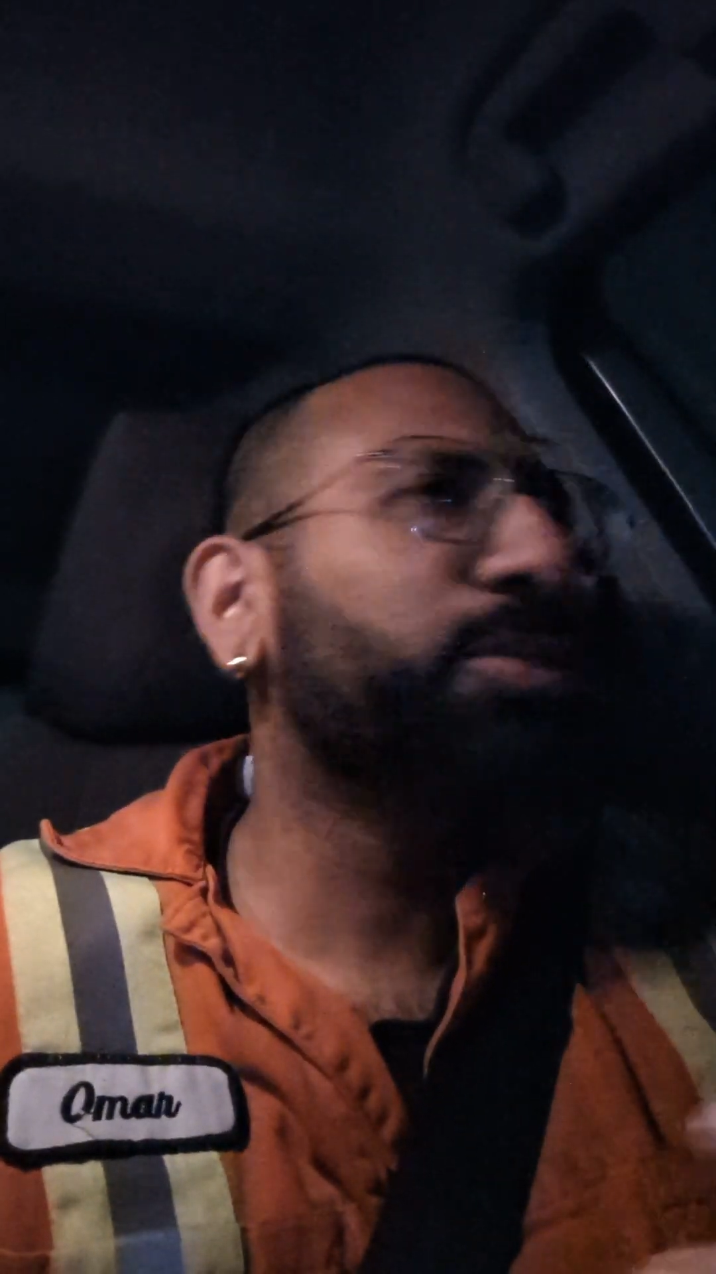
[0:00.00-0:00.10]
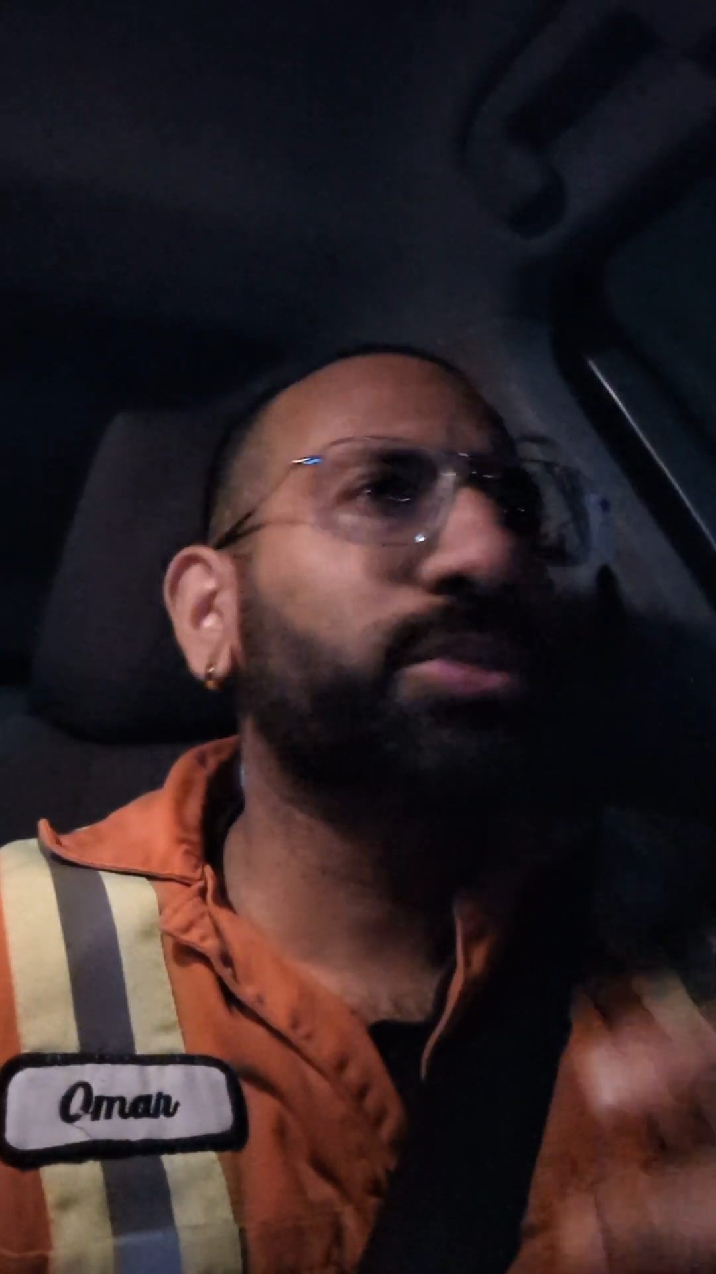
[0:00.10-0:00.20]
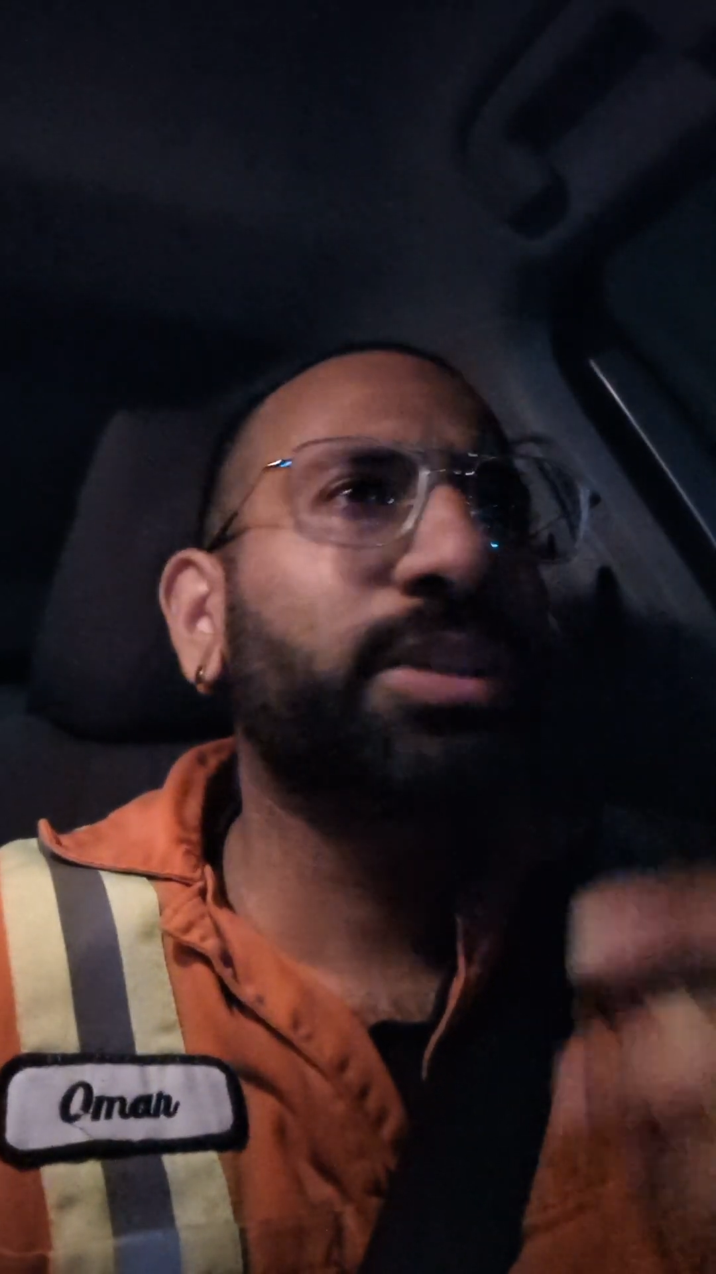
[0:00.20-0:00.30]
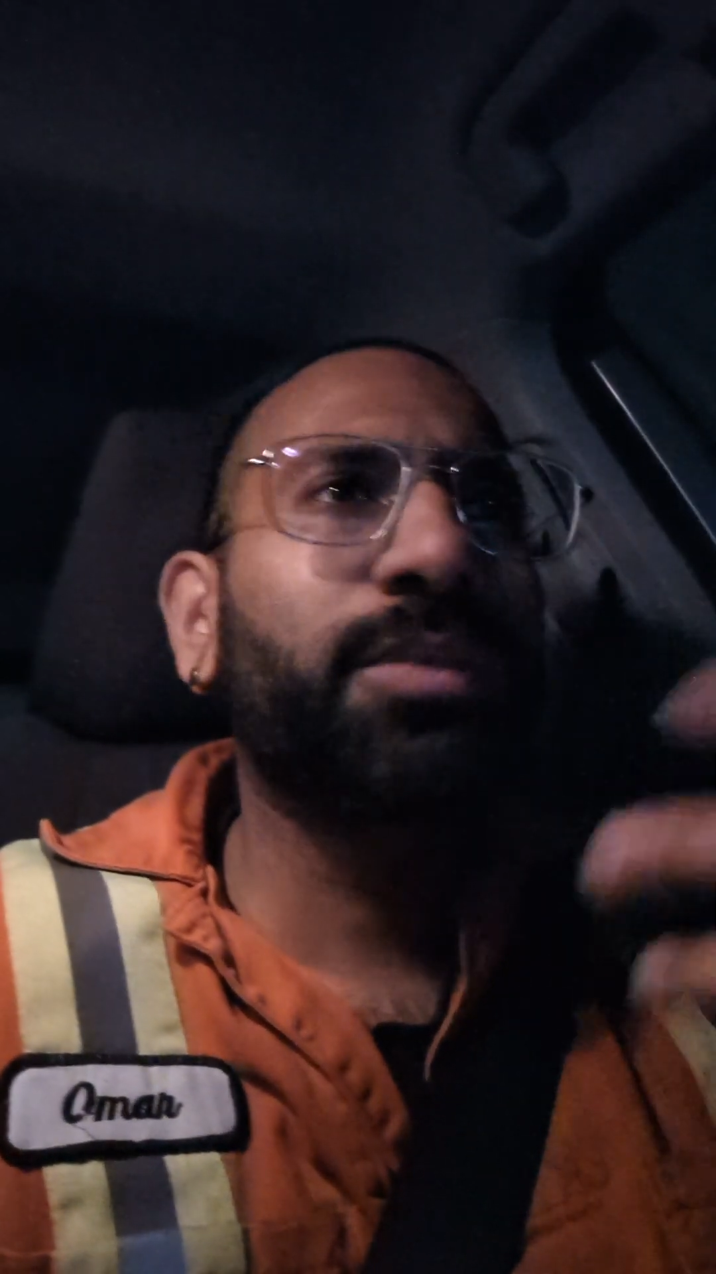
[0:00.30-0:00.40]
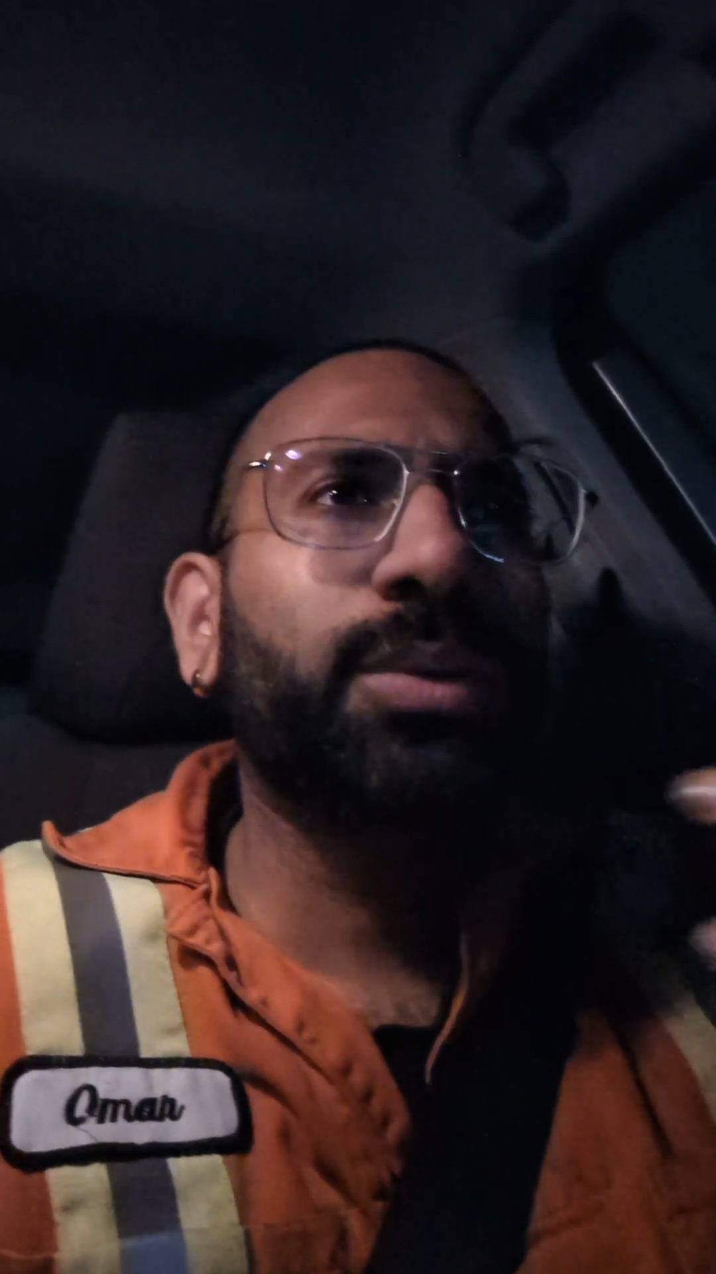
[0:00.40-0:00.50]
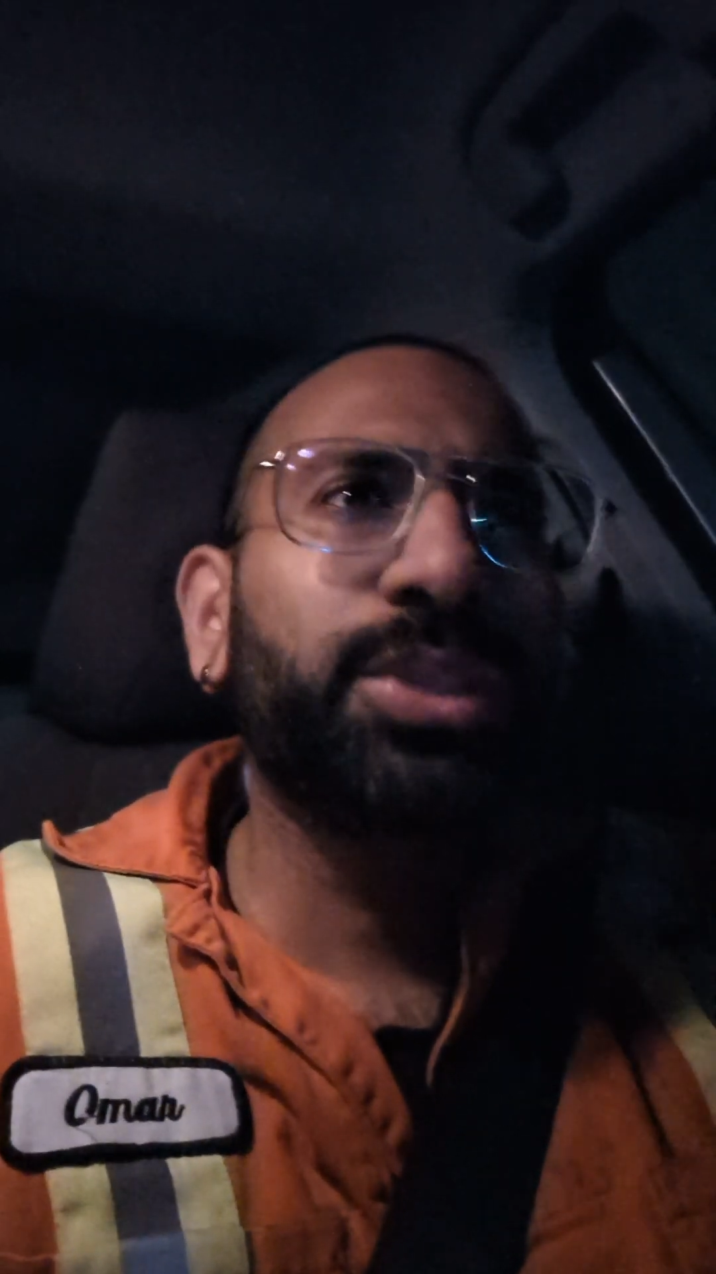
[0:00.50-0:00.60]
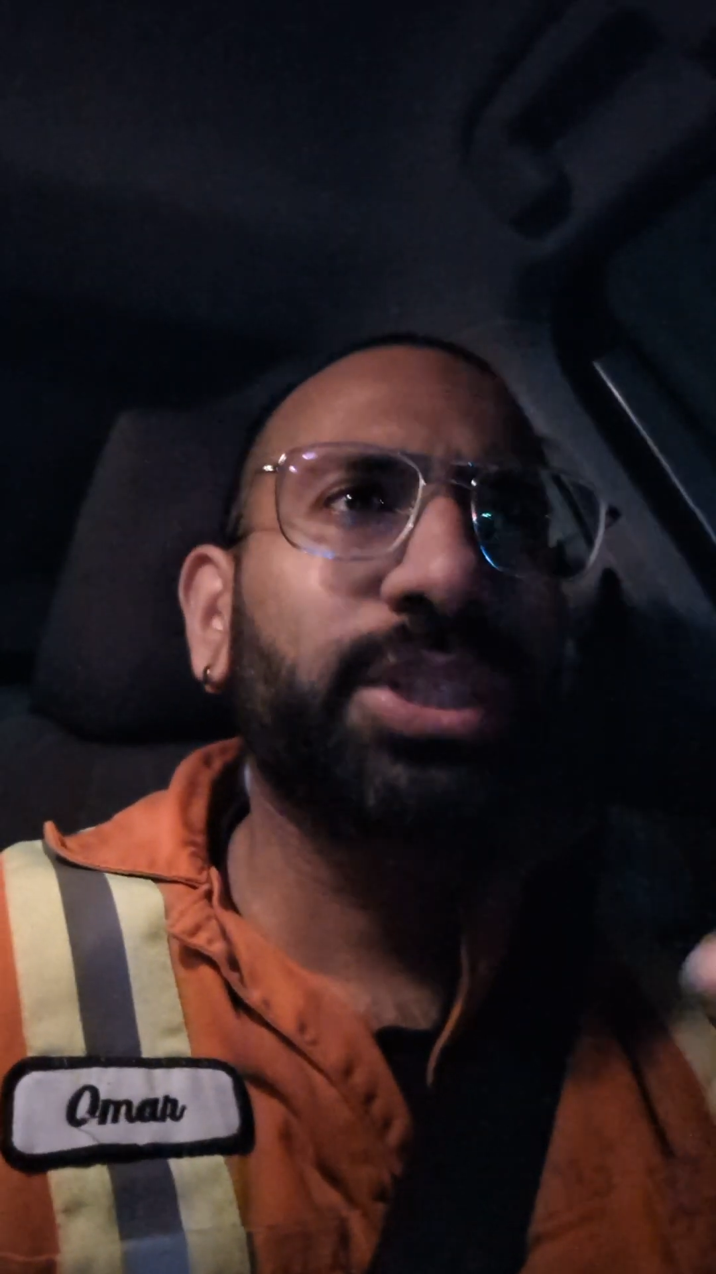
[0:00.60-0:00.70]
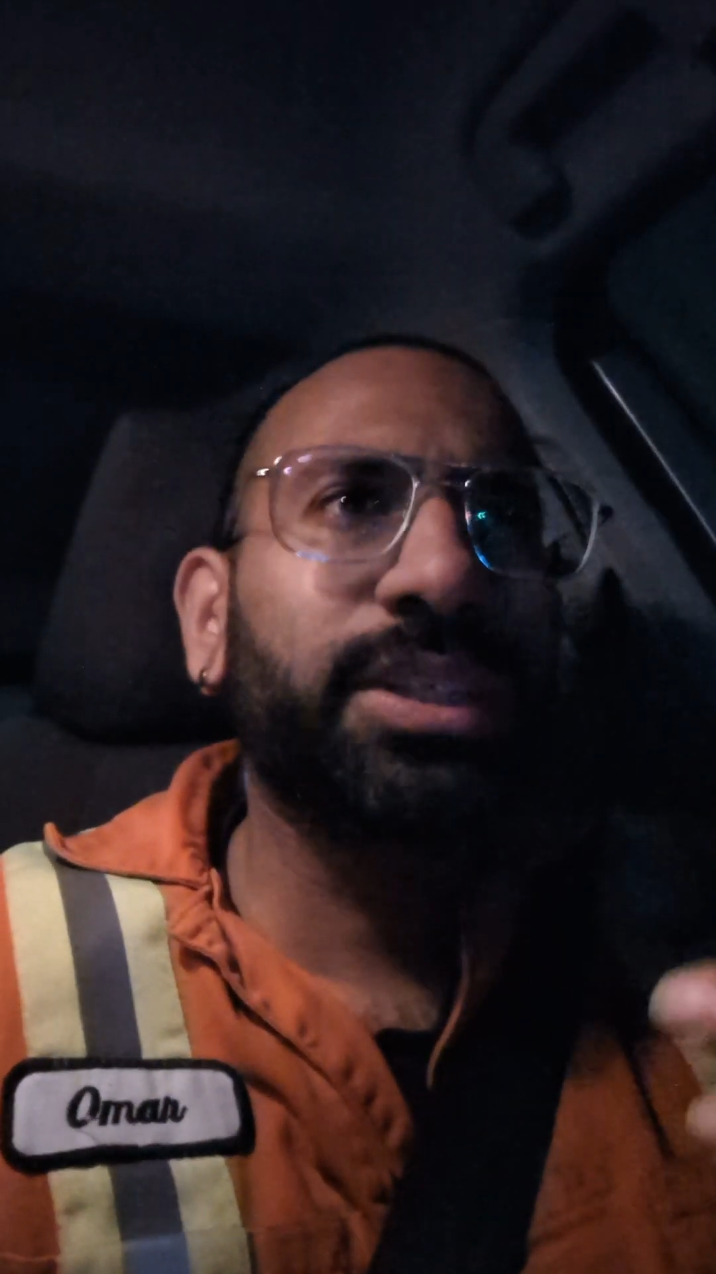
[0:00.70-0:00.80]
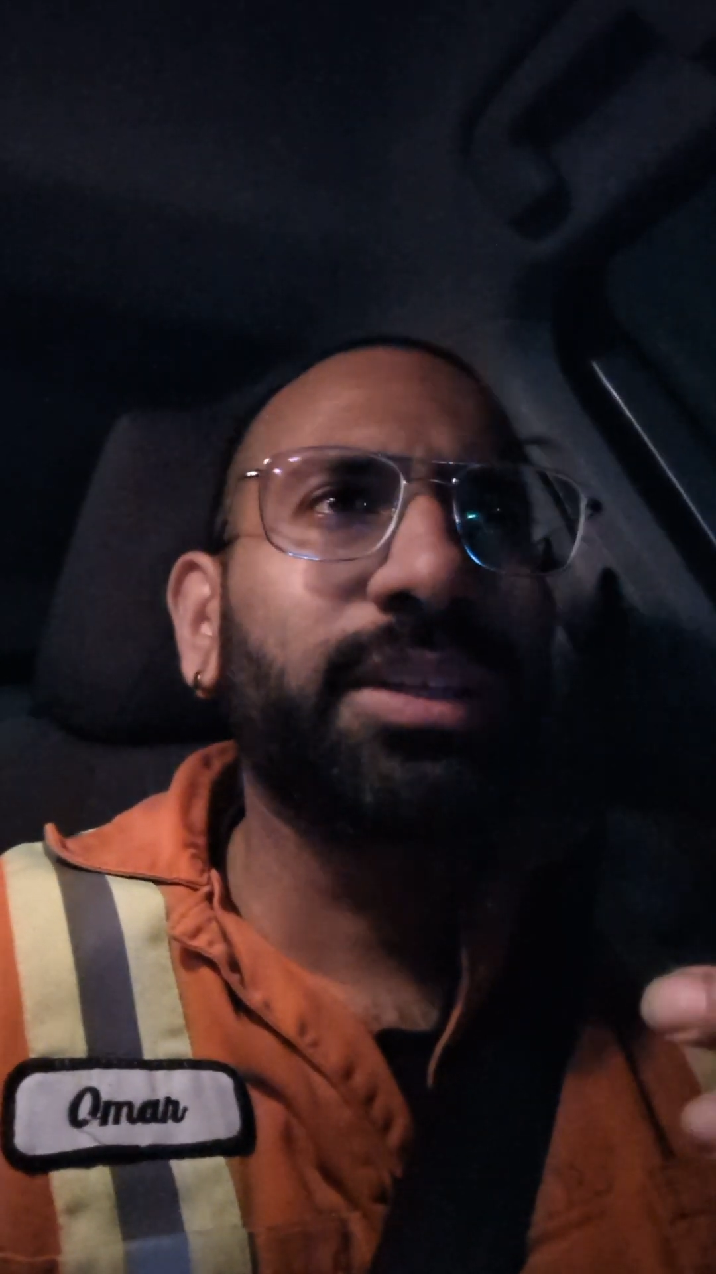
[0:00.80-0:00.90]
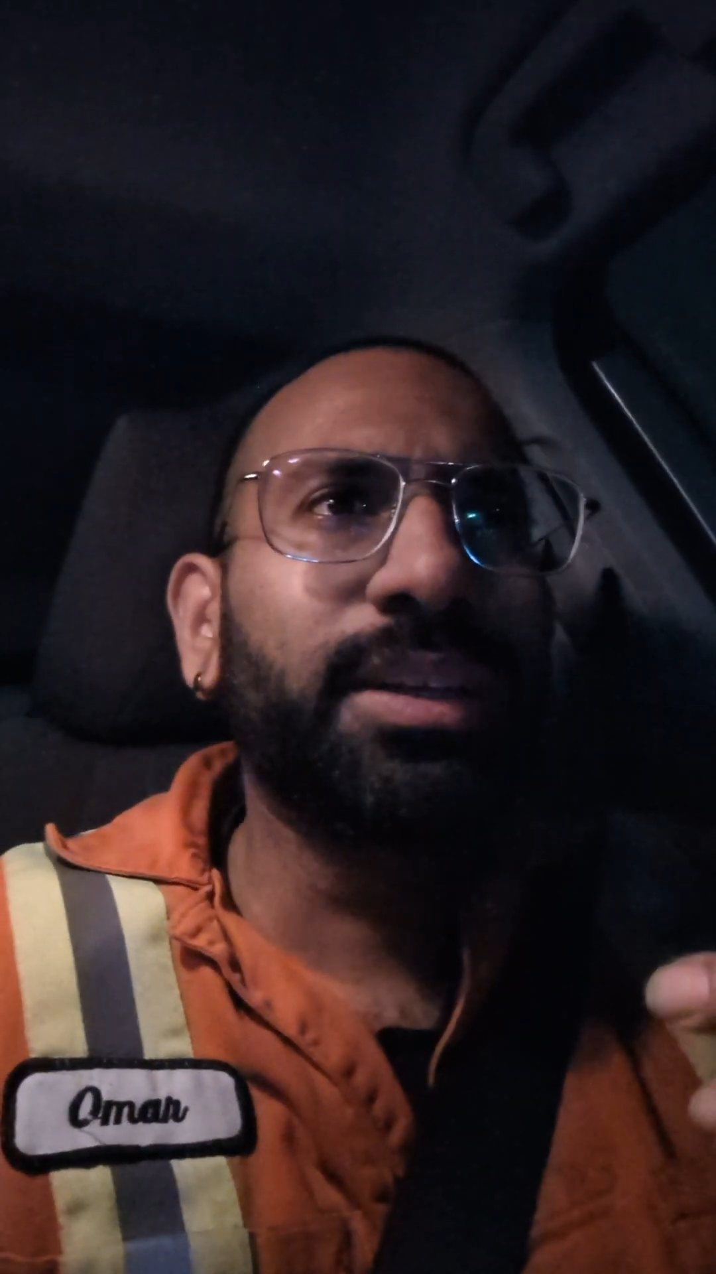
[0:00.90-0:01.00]
through
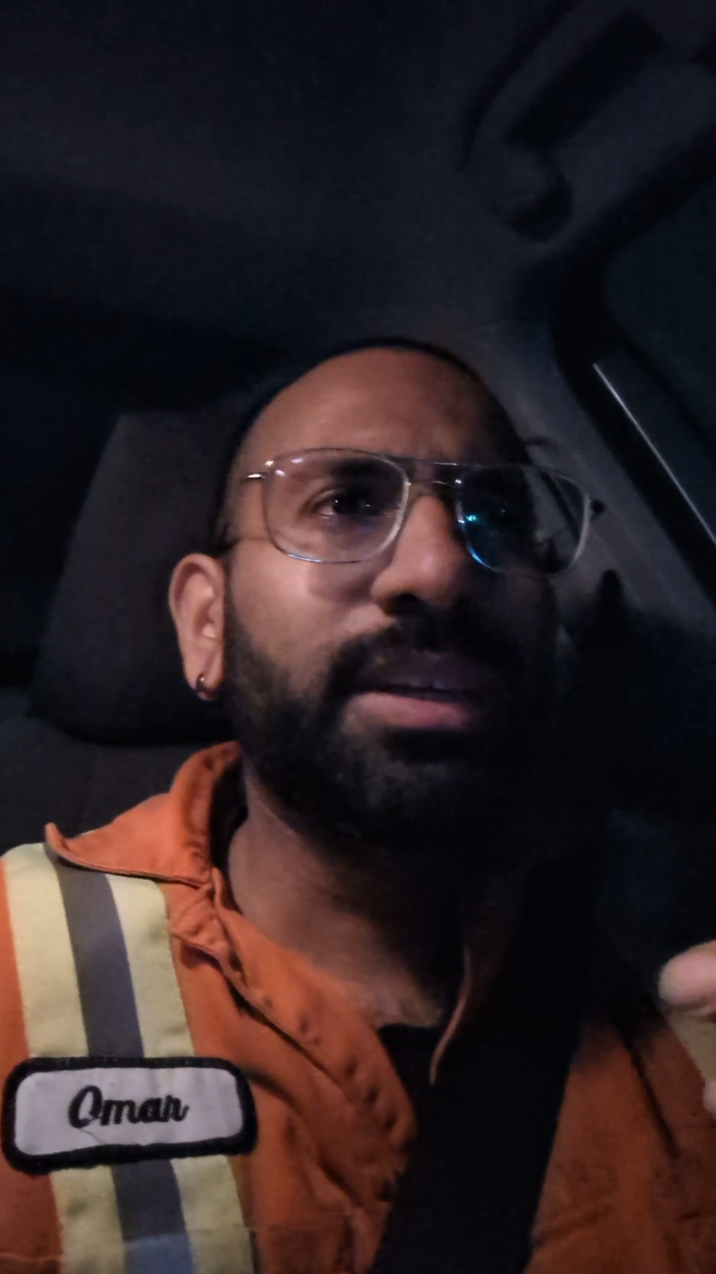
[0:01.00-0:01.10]
devotion.